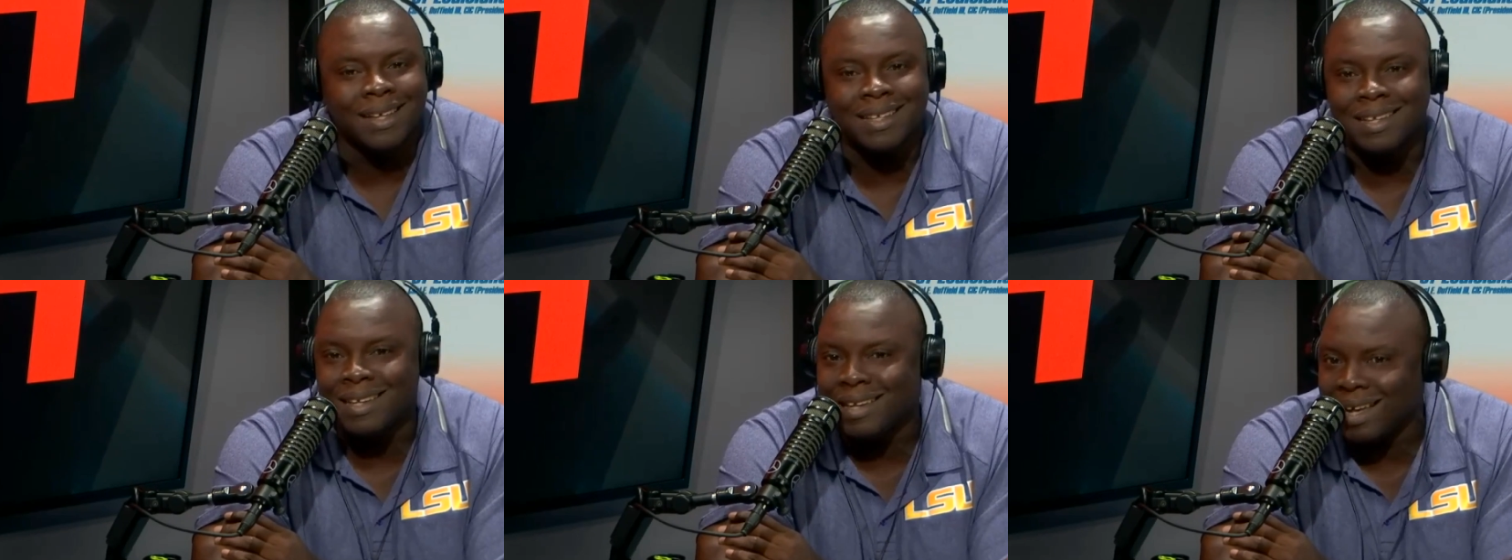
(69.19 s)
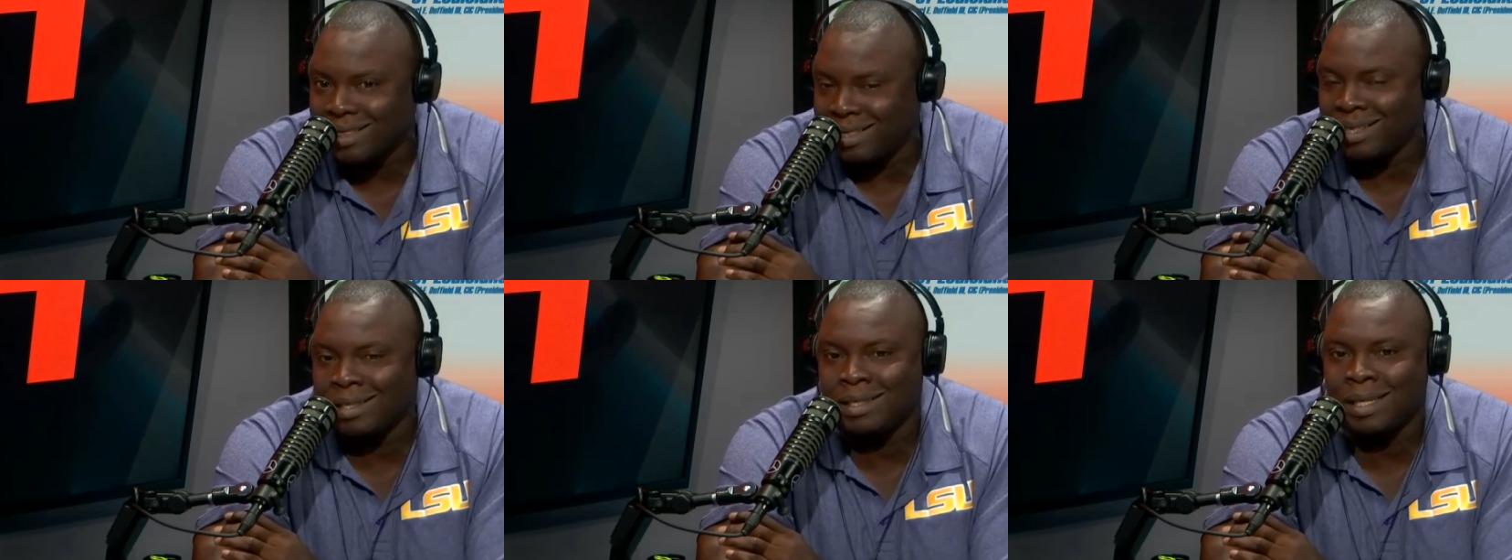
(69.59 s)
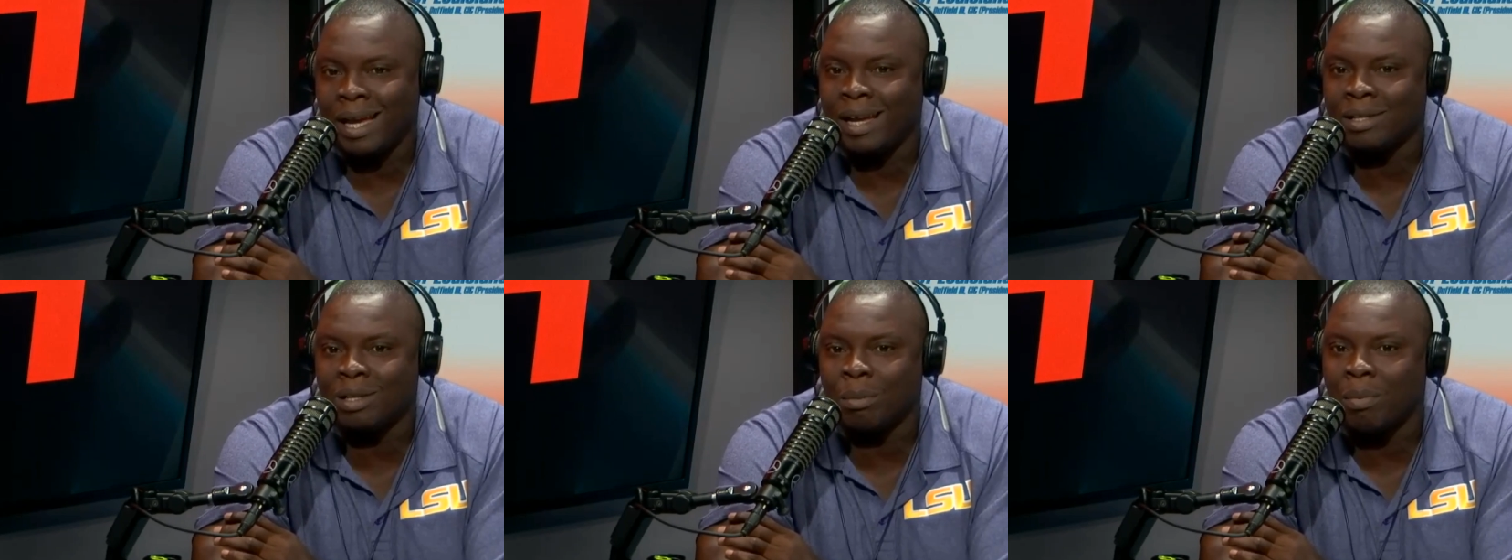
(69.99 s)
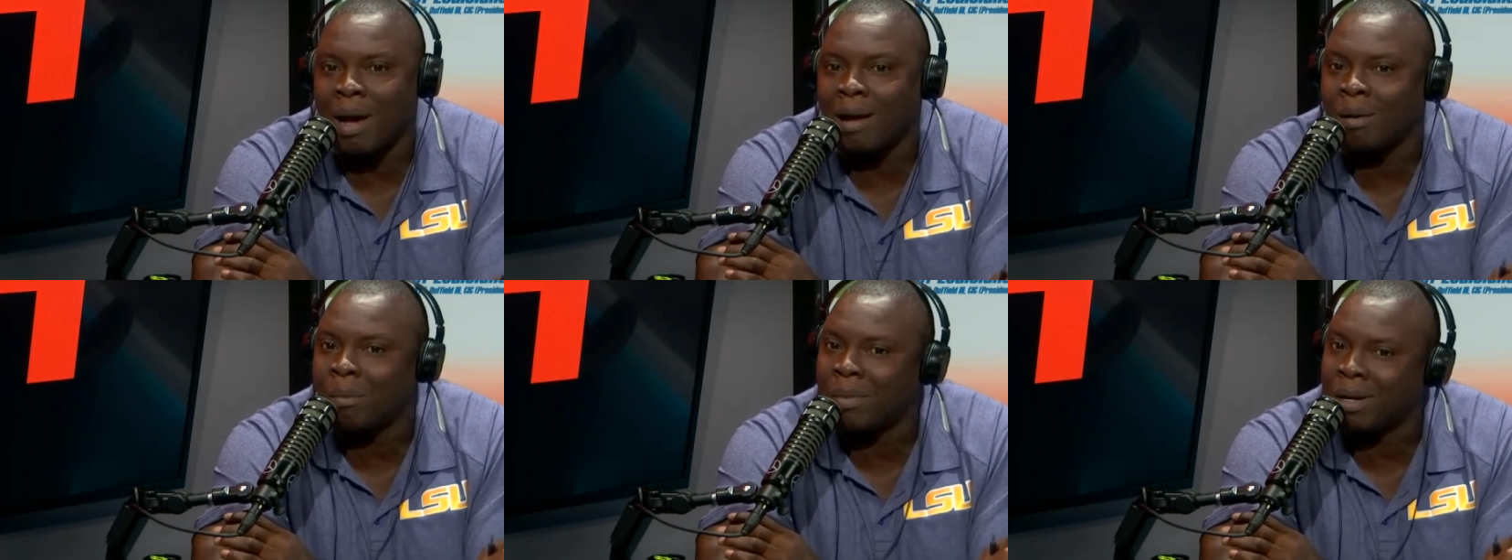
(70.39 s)
There's nothing's changed
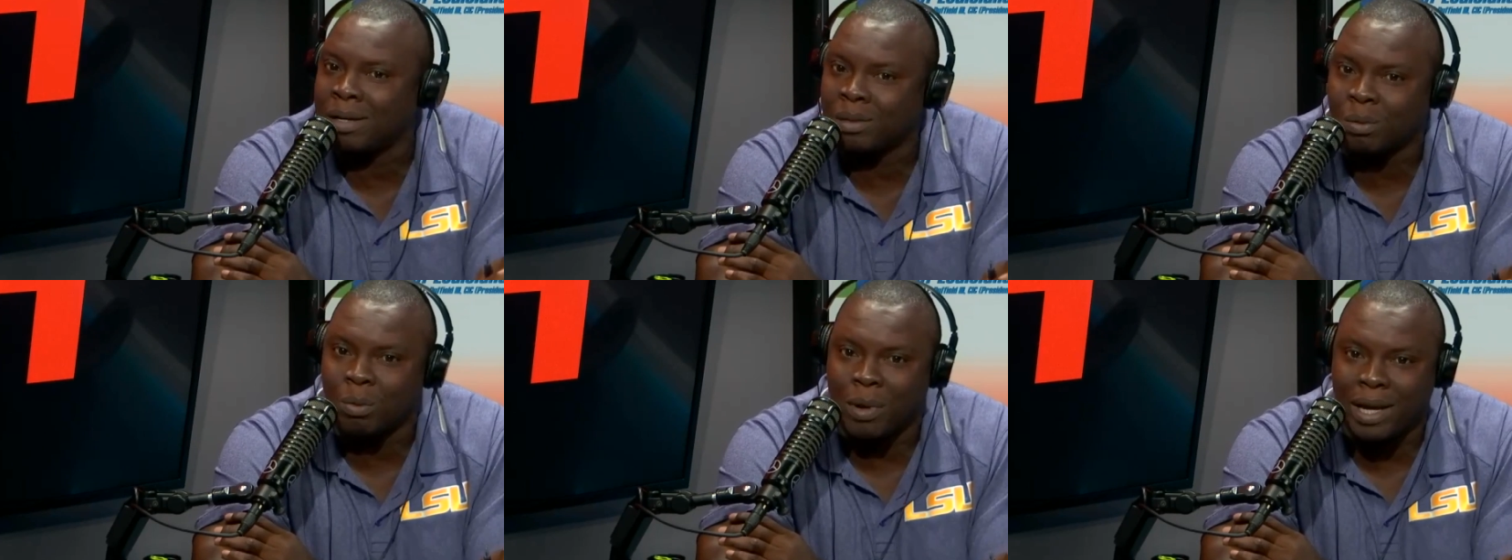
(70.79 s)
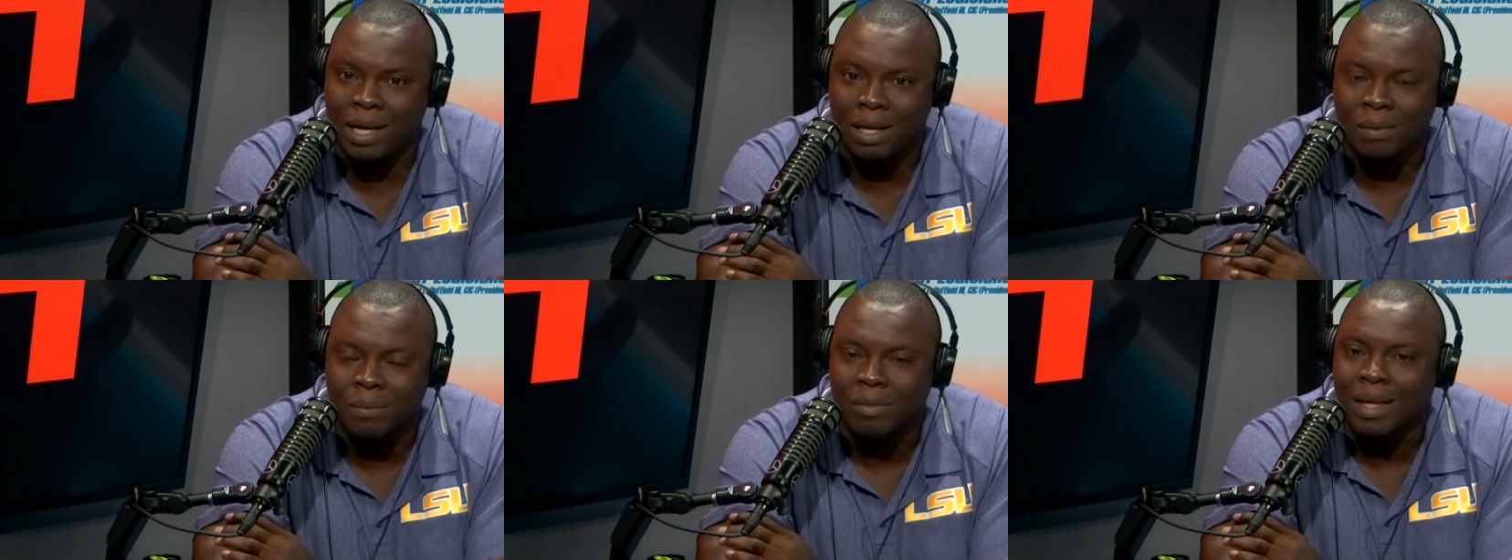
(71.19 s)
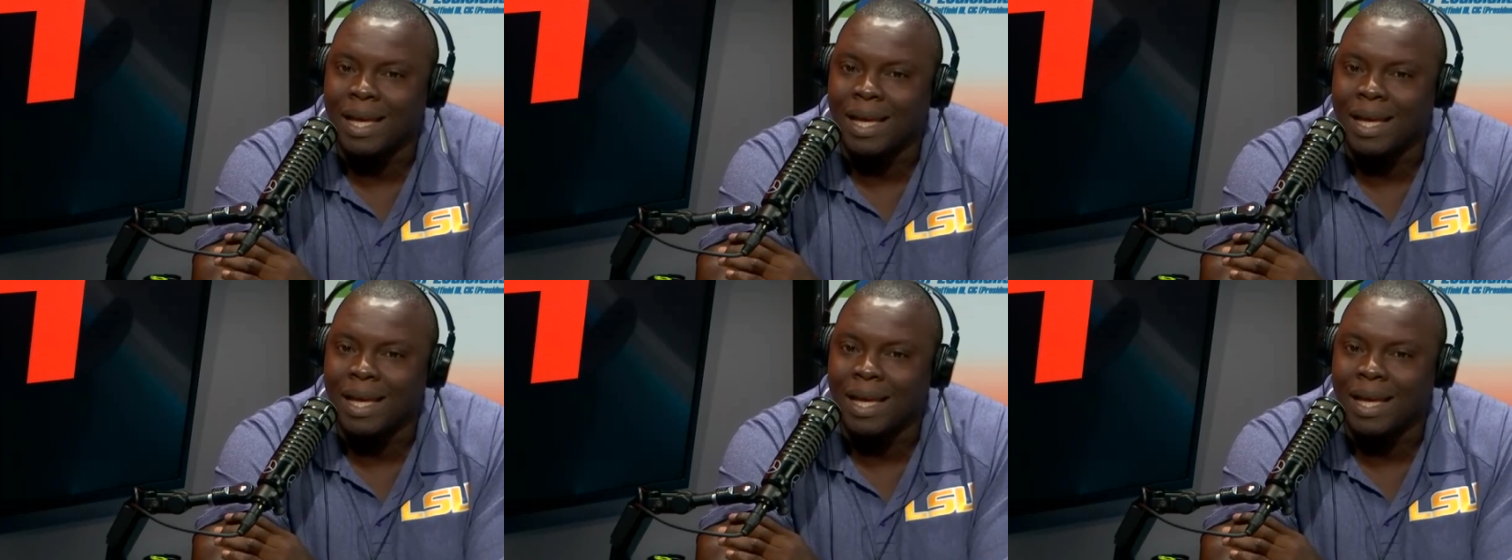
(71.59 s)
about him but his weight.